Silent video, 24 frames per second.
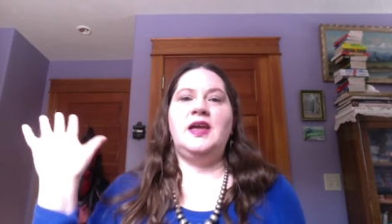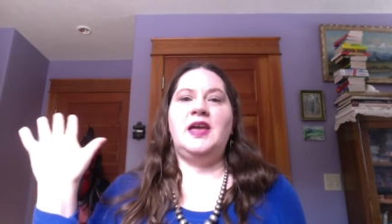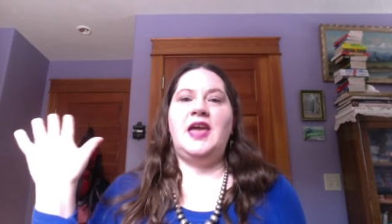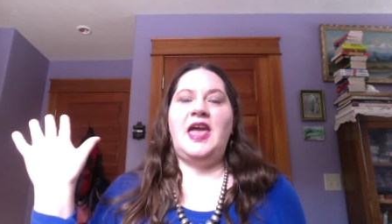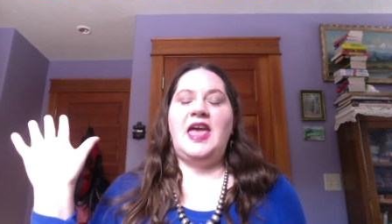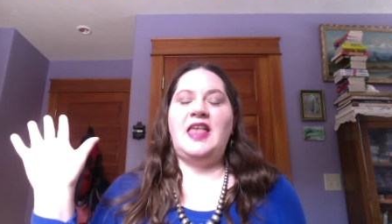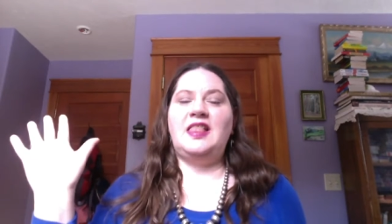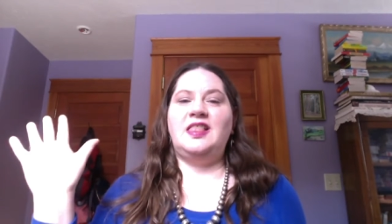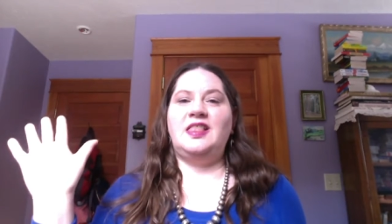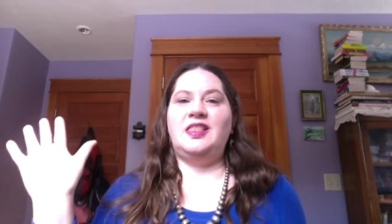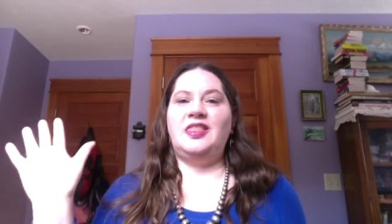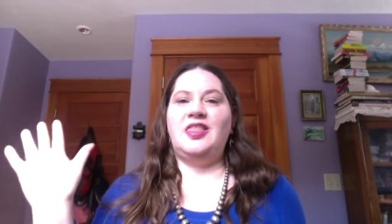
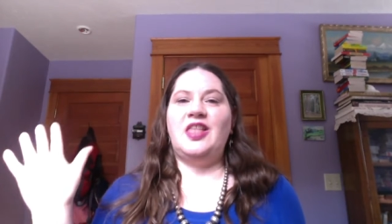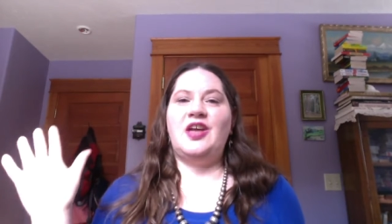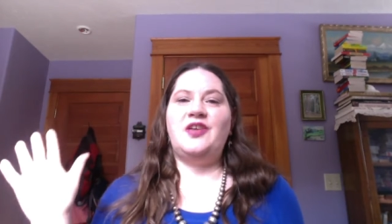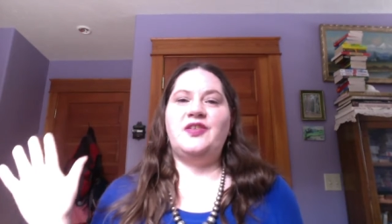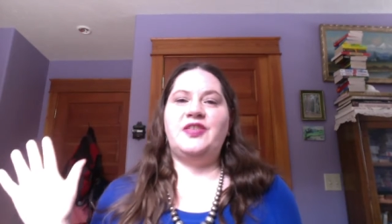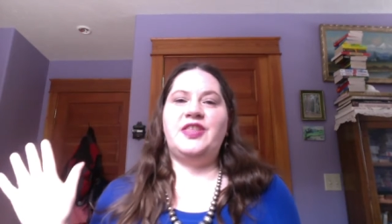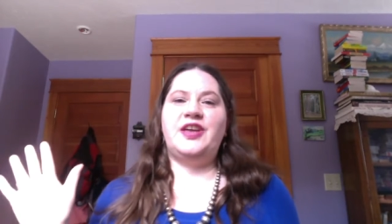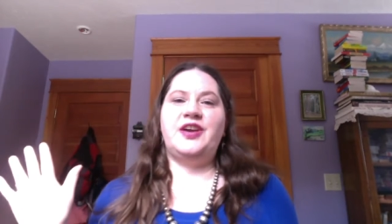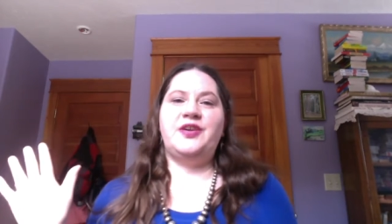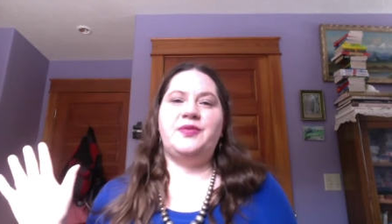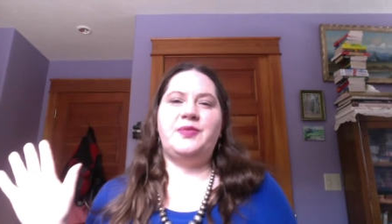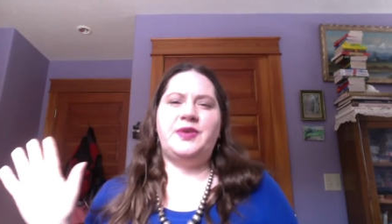Hello
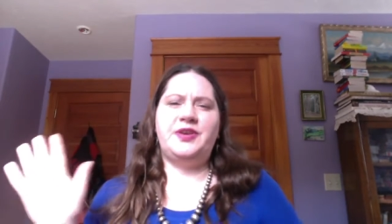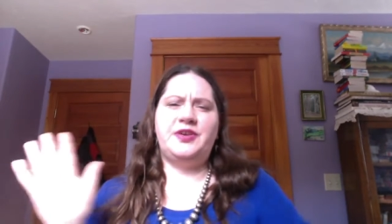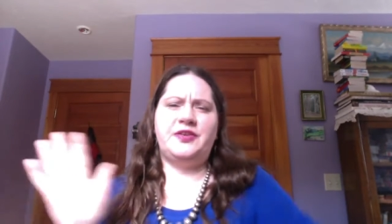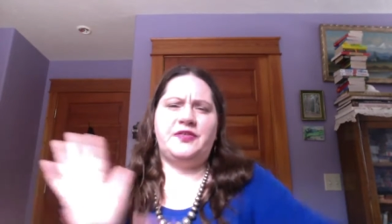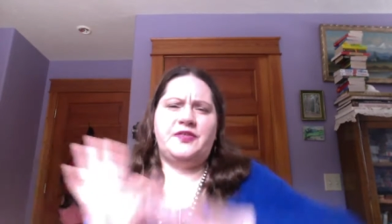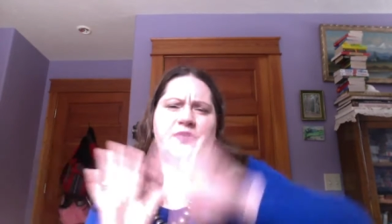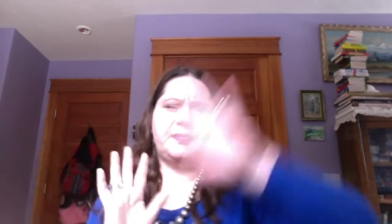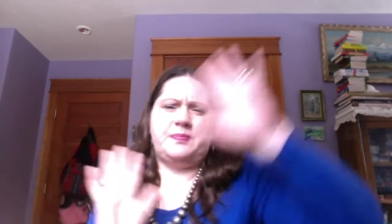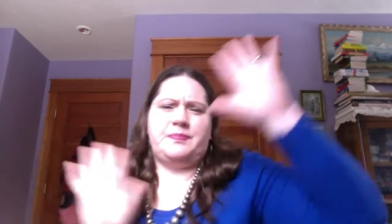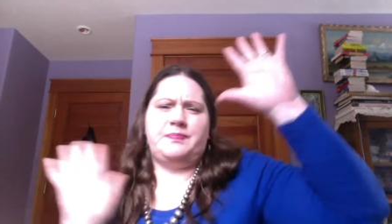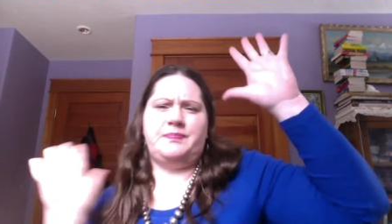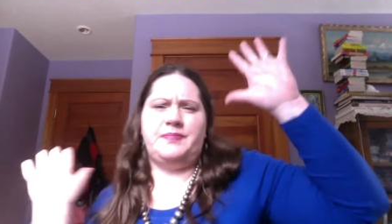there,
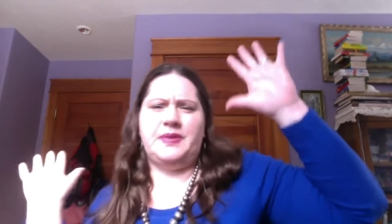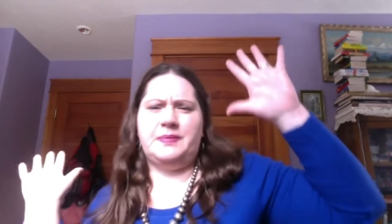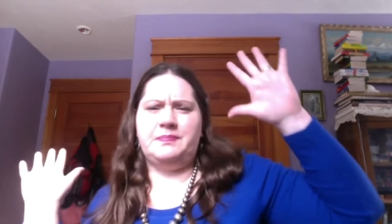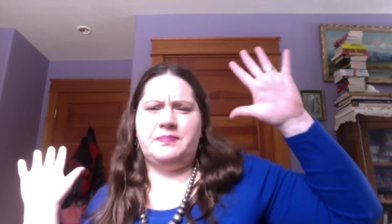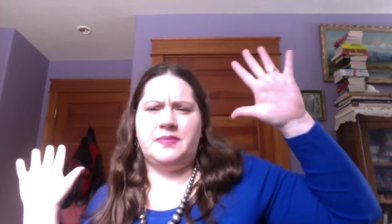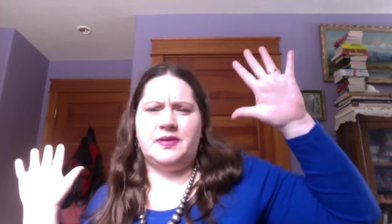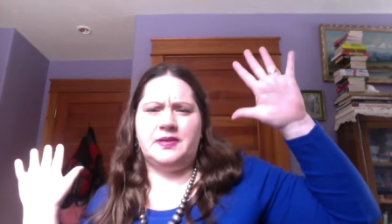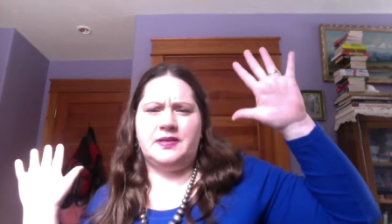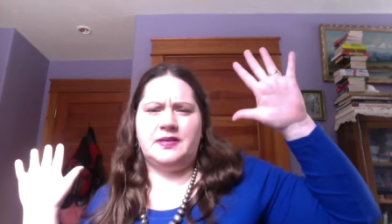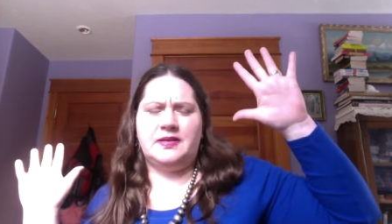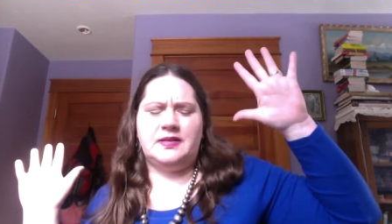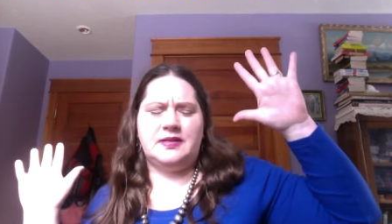wonderful
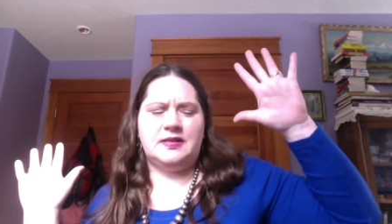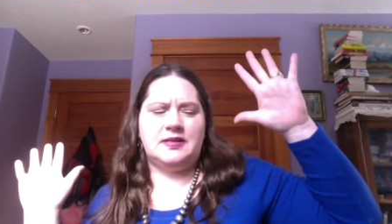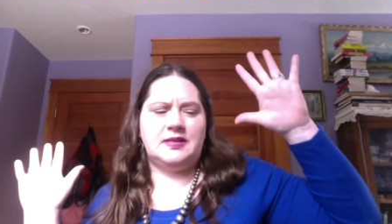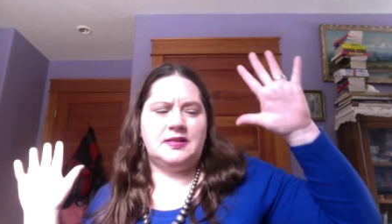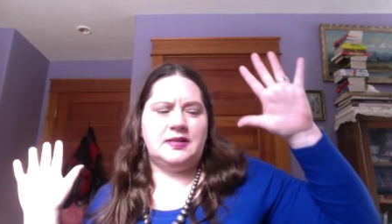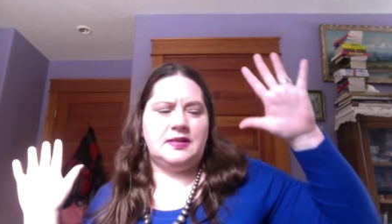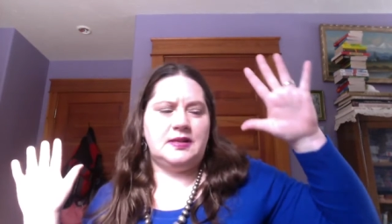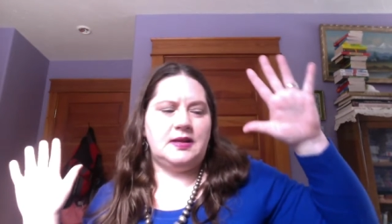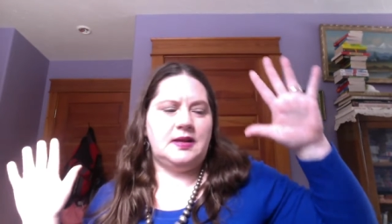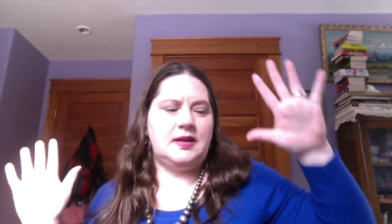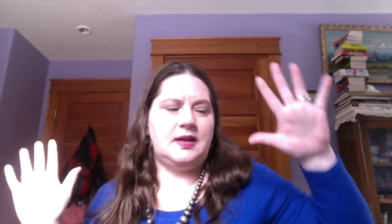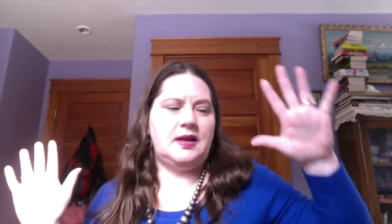
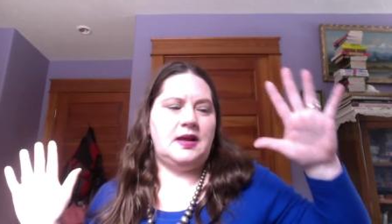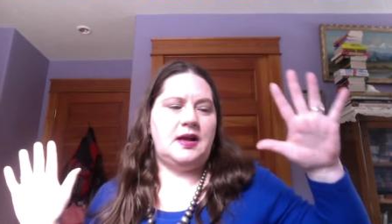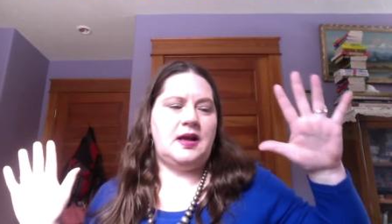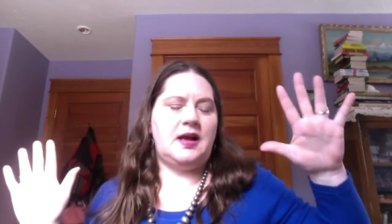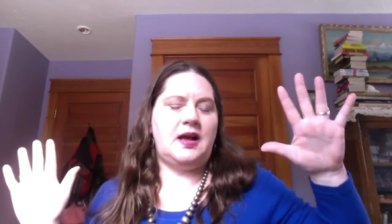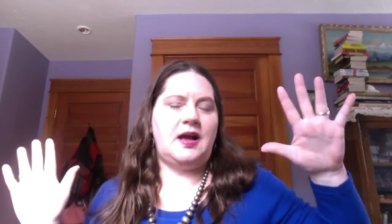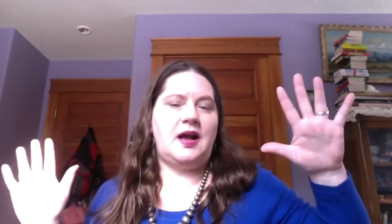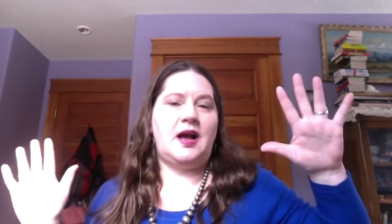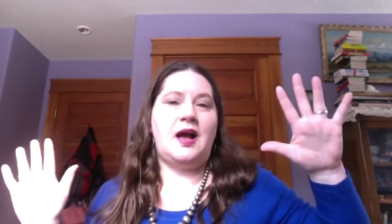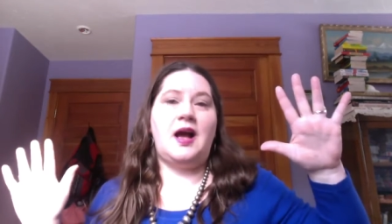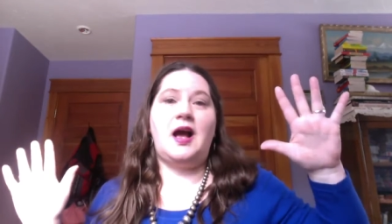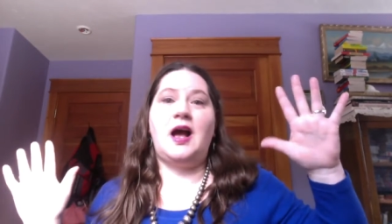people!
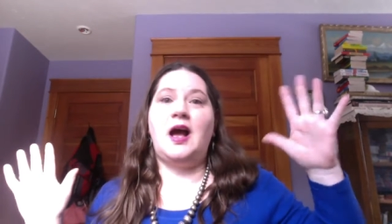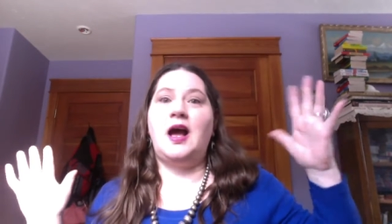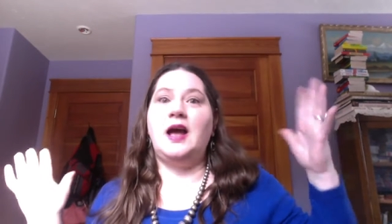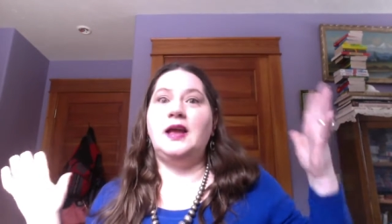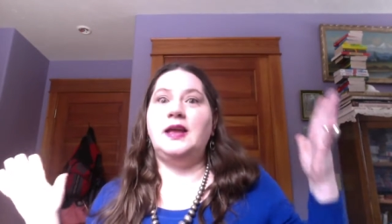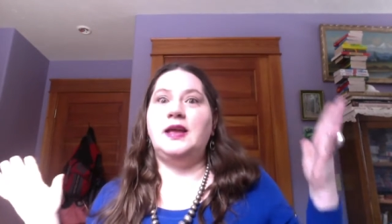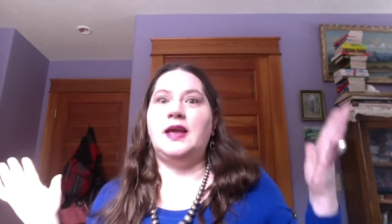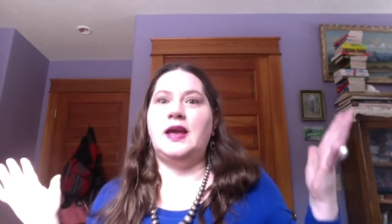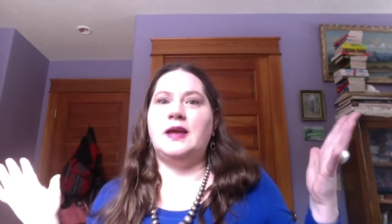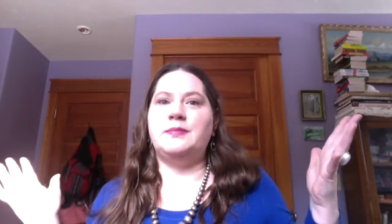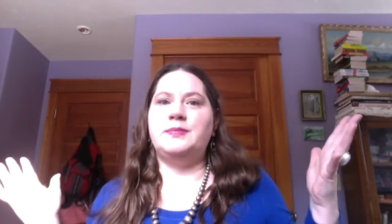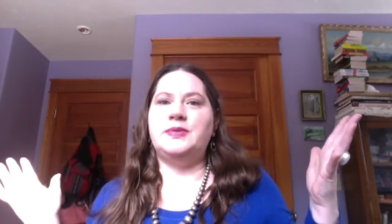I
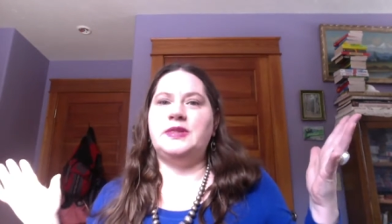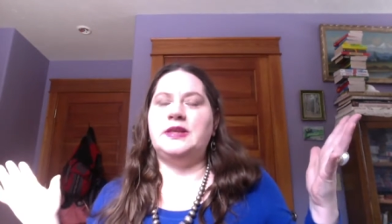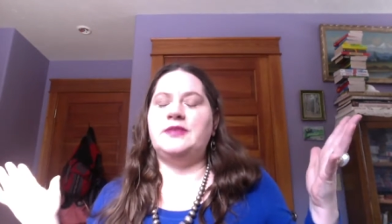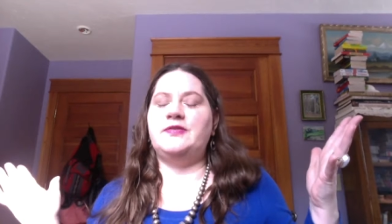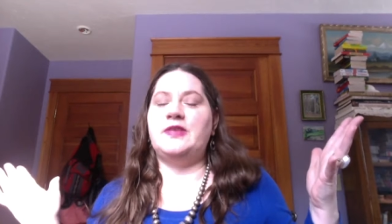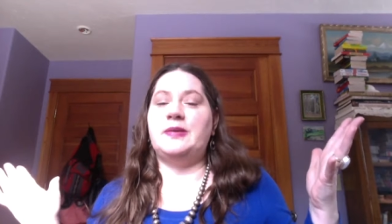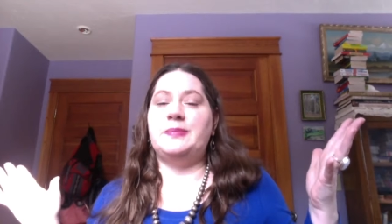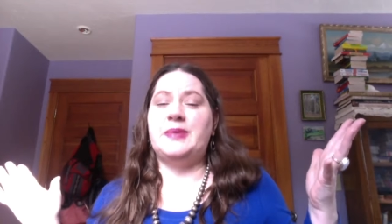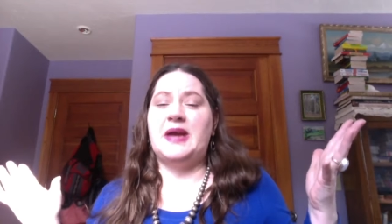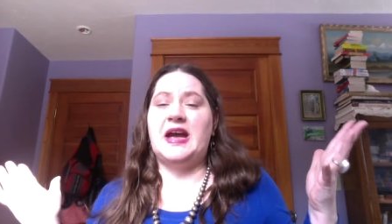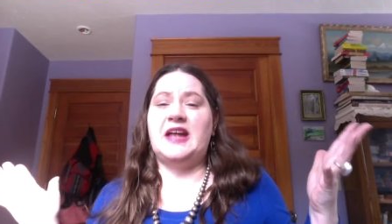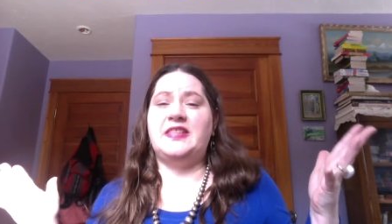can't believe
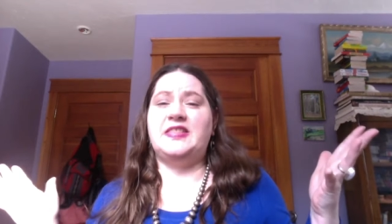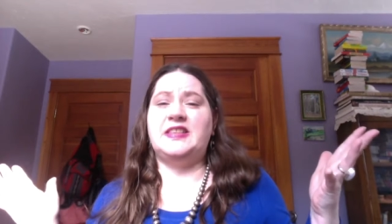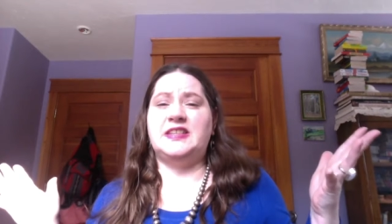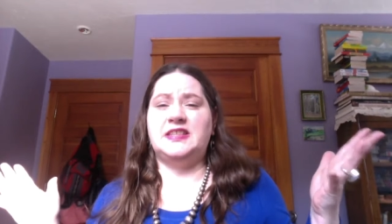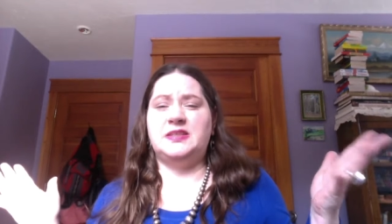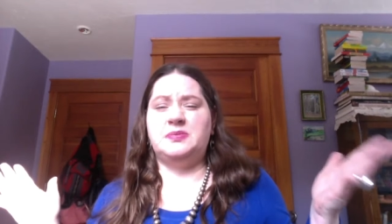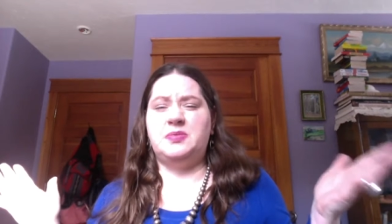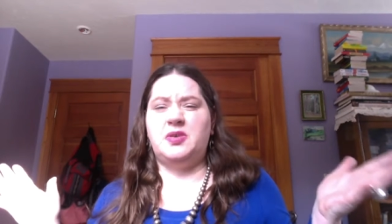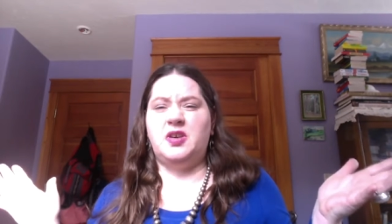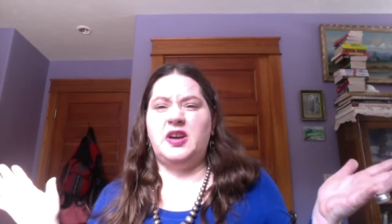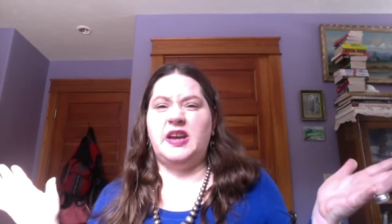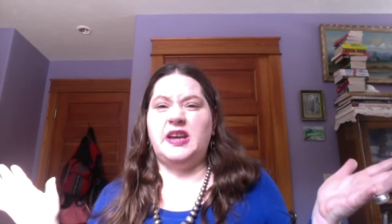I'm at
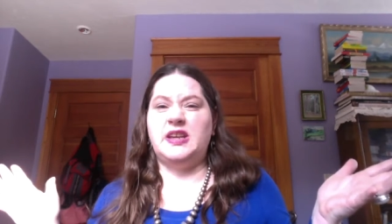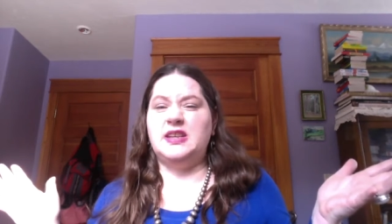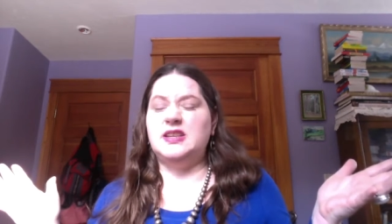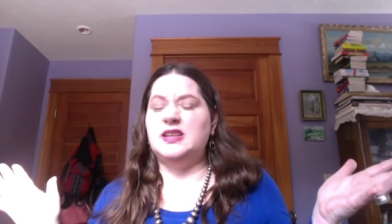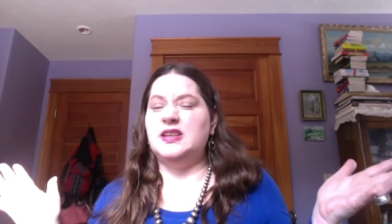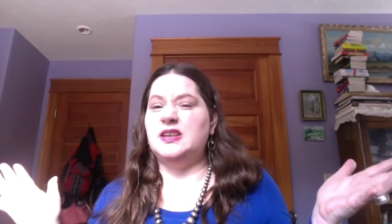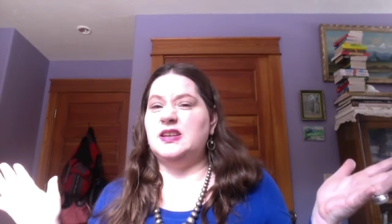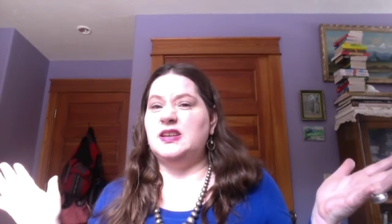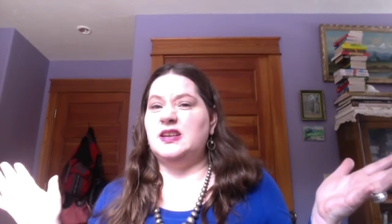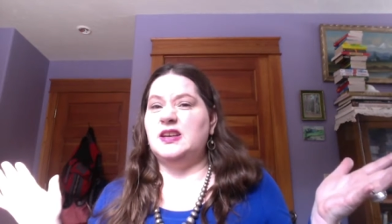this point.